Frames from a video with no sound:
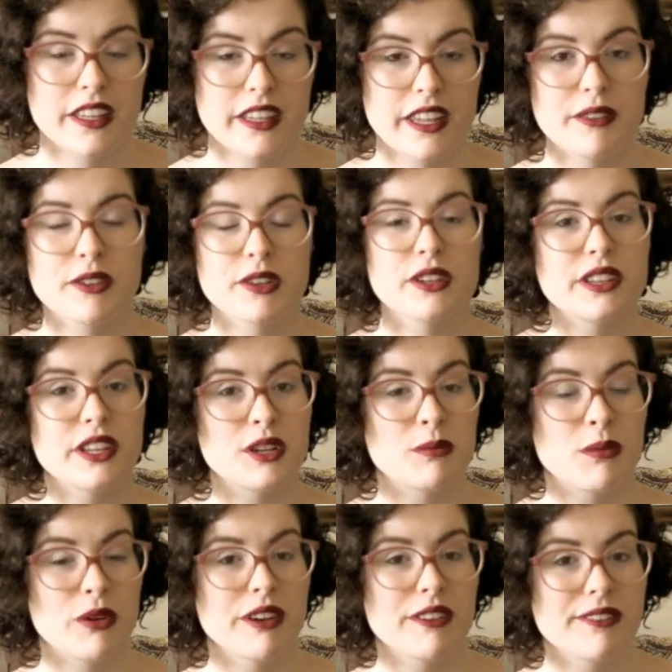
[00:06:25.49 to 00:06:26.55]
If you're a little
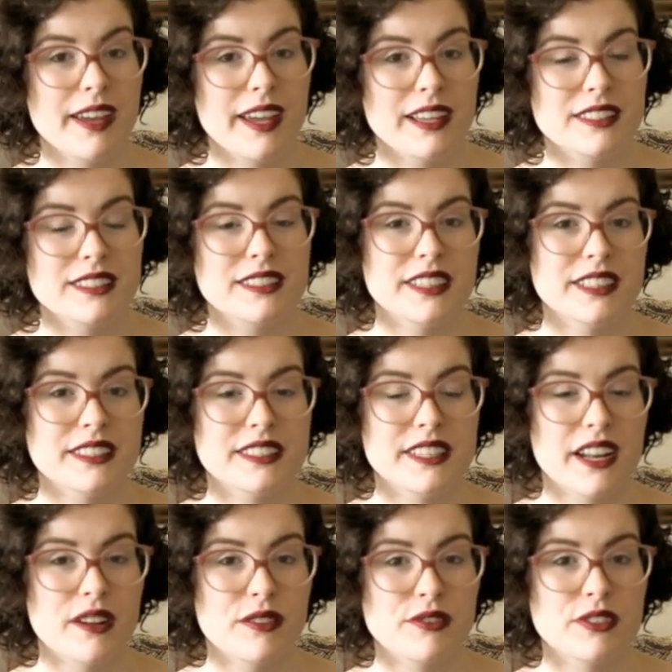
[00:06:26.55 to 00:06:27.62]
more advanced,
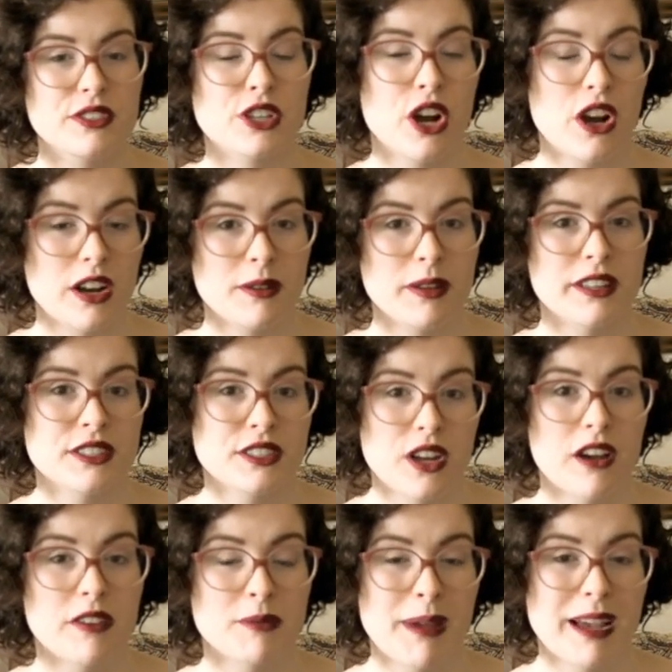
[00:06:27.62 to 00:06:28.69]
instead of chalk and
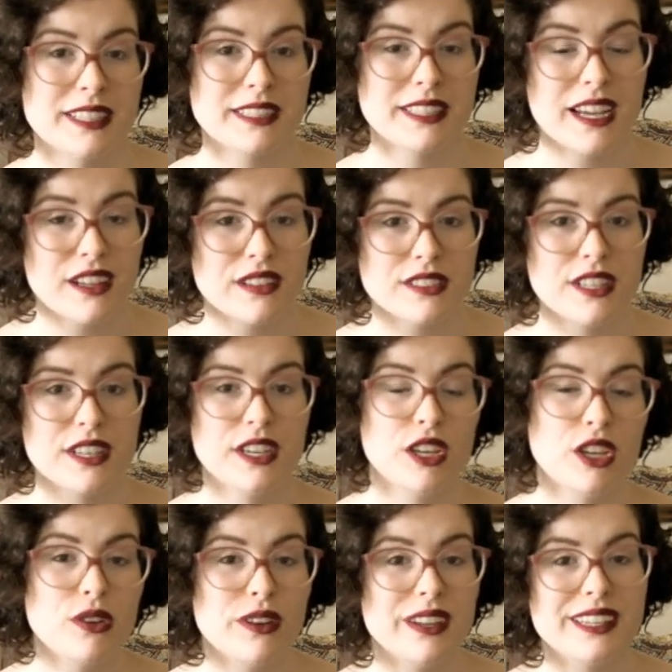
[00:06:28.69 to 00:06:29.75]
soft pastels,
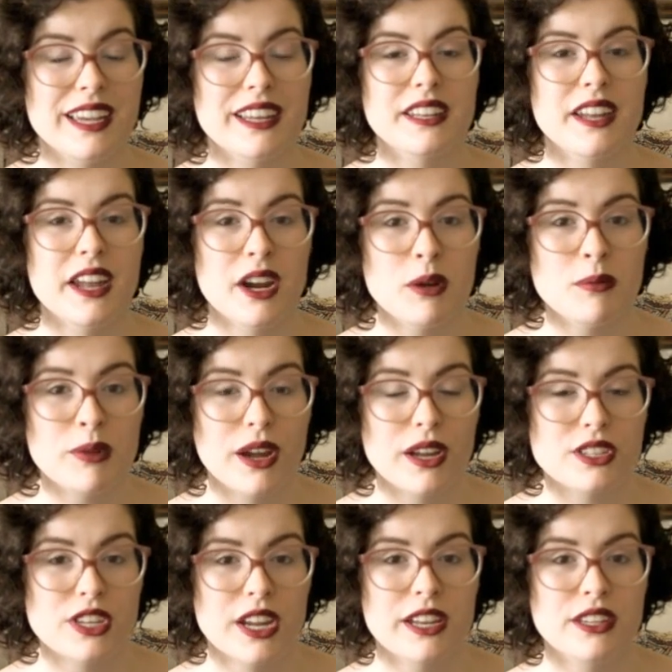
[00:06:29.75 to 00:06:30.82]
you can get an
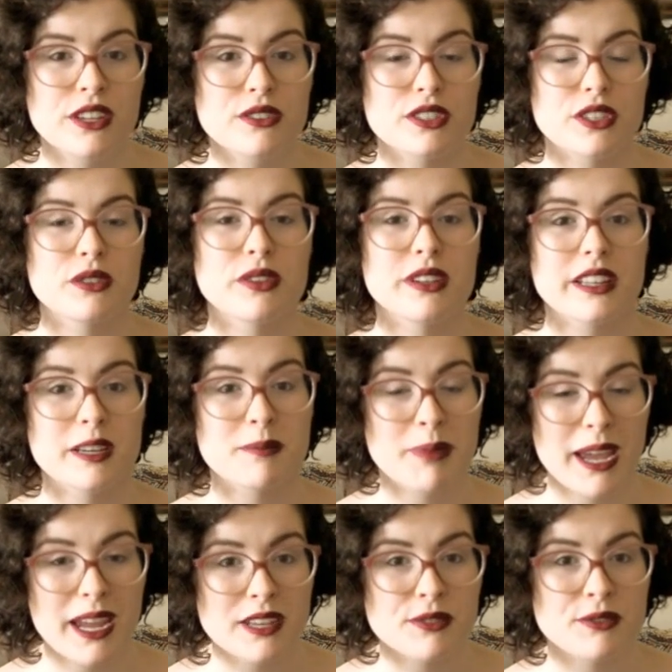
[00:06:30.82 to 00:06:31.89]
airbrush and use acrylic
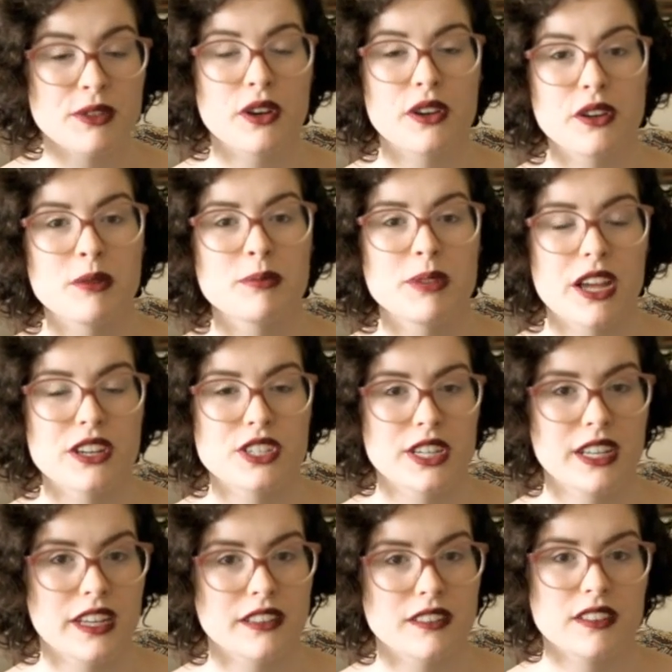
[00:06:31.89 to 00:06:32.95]
paint for all your
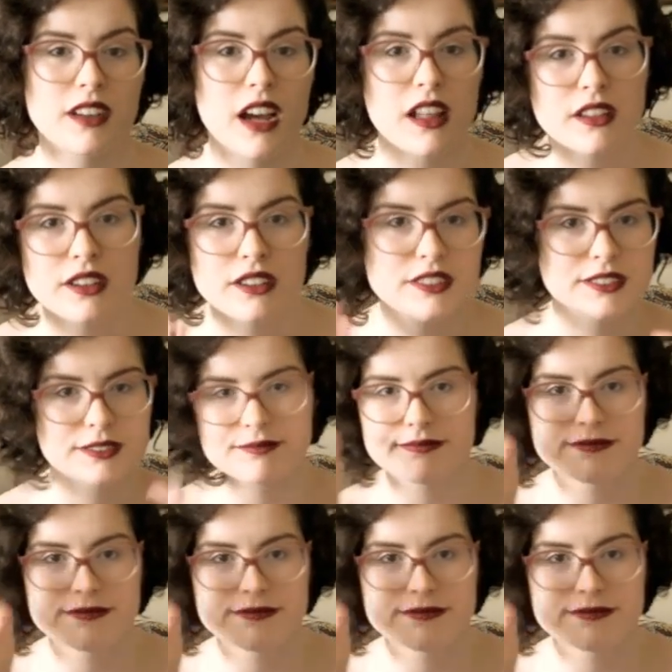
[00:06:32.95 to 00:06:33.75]
blushing and colors